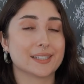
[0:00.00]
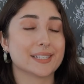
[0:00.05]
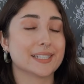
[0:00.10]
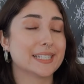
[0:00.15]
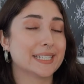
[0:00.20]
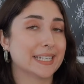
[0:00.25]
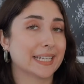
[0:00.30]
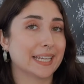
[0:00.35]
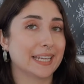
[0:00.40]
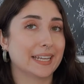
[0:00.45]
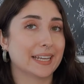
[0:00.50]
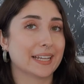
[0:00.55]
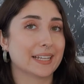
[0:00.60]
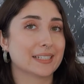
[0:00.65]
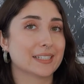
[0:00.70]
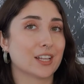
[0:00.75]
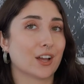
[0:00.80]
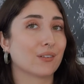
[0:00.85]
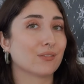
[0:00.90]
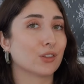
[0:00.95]
the
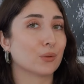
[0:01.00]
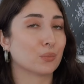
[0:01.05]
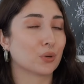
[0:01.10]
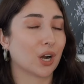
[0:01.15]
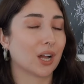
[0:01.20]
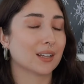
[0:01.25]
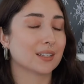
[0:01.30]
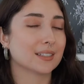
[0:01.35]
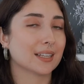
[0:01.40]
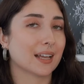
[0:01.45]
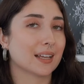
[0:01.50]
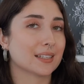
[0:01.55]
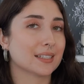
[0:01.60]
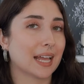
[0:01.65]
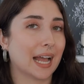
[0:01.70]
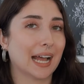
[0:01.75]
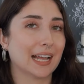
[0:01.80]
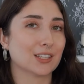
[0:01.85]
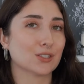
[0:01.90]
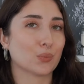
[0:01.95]
stickiness of the process
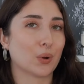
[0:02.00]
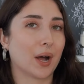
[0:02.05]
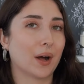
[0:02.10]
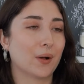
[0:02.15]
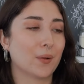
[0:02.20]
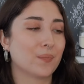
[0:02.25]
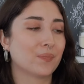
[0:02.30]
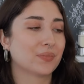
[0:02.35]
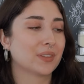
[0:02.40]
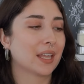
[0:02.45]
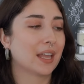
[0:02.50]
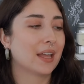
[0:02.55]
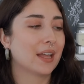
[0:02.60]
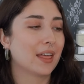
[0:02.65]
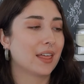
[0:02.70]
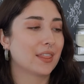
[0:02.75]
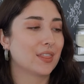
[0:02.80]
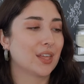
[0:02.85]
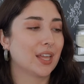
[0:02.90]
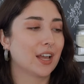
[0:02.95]
as well.
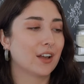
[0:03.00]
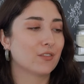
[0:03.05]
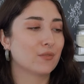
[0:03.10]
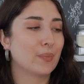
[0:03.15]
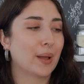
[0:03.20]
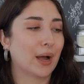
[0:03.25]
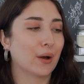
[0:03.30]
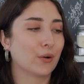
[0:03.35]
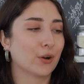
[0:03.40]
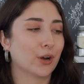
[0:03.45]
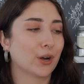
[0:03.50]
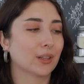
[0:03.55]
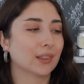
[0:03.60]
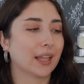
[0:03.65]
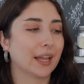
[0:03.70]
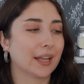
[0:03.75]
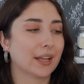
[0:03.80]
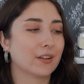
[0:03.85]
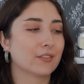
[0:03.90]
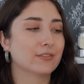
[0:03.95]
Think of powder
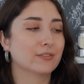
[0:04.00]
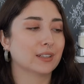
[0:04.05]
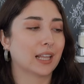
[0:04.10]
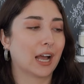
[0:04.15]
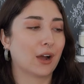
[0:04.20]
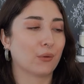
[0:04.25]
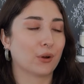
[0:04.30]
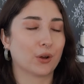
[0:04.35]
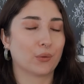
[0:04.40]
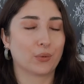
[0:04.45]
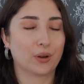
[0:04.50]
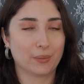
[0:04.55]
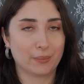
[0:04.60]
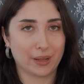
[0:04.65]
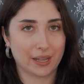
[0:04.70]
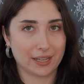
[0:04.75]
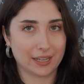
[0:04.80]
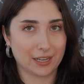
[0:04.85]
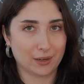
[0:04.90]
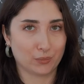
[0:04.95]
like flour when
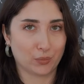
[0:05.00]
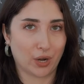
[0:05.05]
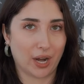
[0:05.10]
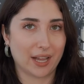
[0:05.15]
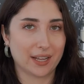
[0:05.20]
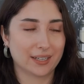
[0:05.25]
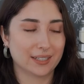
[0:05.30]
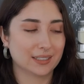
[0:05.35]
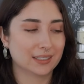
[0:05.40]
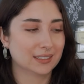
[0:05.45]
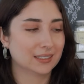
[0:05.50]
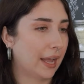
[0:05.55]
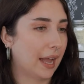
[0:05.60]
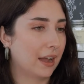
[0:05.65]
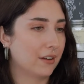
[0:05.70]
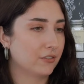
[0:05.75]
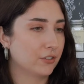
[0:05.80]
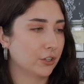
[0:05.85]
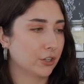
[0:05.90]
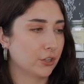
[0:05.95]
baking bread.
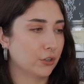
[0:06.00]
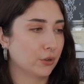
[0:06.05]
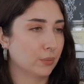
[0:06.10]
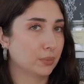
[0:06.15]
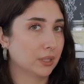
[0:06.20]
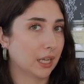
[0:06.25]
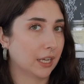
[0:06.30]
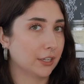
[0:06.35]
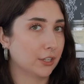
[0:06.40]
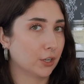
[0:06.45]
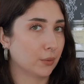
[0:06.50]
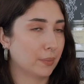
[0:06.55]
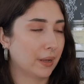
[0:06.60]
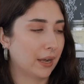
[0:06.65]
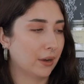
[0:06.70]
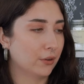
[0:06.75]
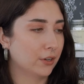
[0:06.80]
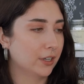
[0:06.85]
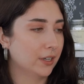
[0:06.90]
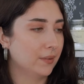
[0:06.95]
After you applied your
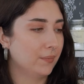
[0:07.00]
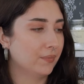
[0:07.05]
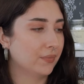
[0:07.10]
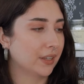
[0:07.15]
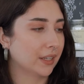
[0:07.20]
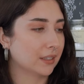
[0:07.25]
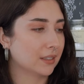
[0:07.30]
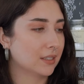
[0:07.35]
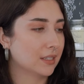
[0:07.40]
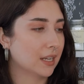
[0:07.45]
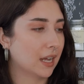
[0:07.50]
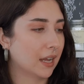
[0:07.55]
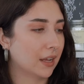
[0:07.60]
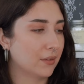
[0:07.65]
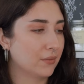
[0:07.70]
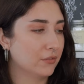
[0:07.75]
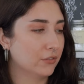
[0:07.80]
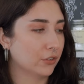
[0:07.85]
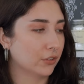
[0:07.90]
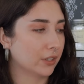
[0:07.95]
powder, it's
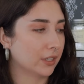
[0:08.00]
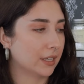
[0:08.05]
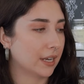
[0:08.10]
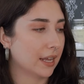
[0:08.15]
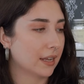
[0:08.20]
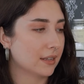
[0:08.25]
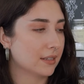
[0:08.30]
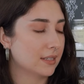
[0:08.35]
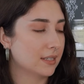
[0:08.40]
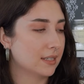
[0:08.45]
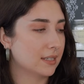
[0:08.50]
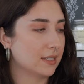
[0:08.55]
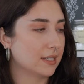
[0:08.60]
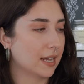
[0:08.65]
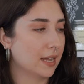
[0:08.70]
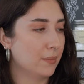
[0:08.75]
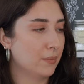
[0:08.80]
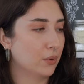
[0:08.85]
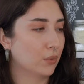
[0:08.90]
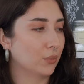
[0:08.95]
time for the next
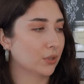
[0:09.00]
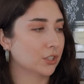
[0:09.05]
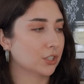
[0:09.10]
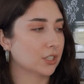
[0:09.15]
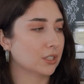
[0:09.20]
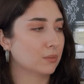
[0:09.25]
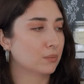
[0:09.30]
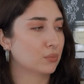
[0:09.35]
step, which is